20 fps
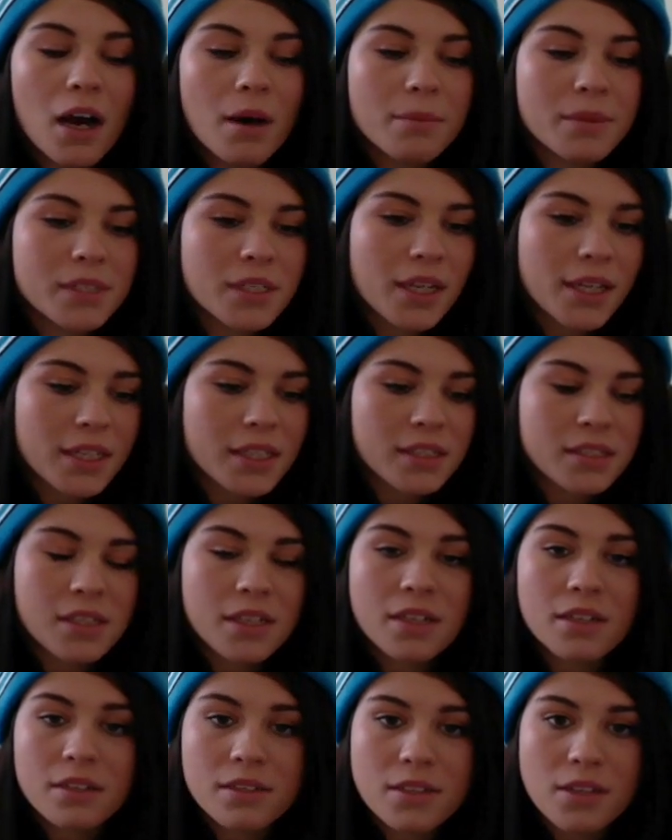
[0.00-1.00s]
It's not
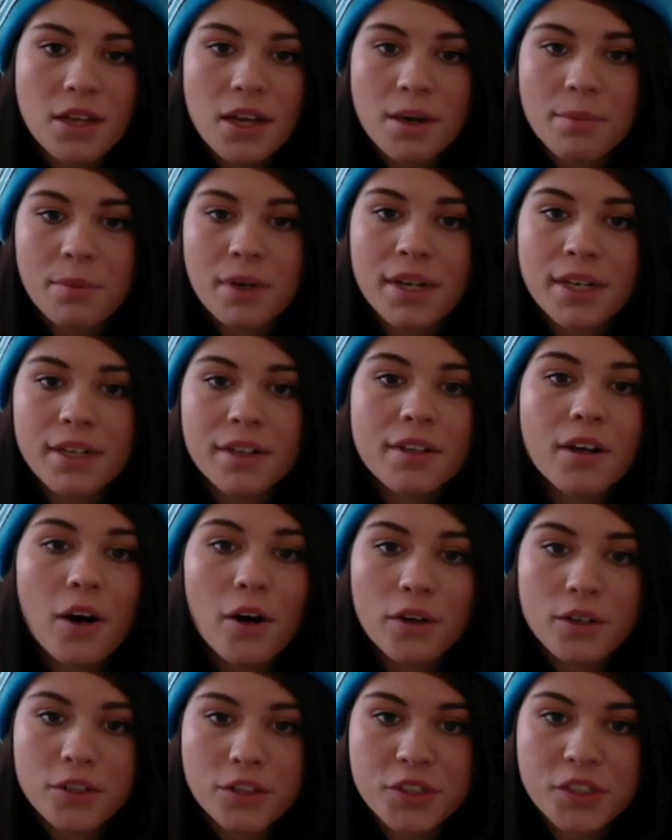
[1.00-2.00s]
easy, and it's a lot of money.
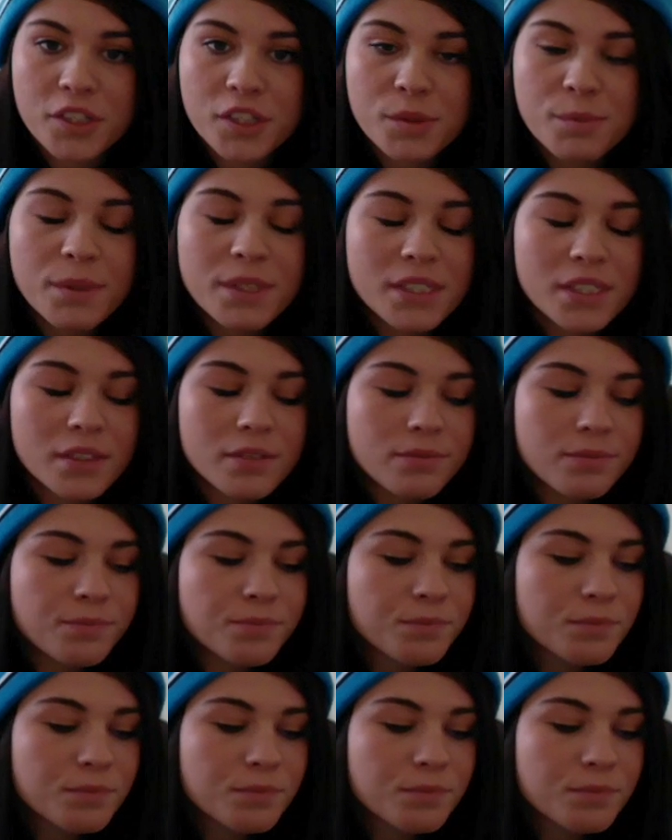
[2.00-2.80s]
College is expensive.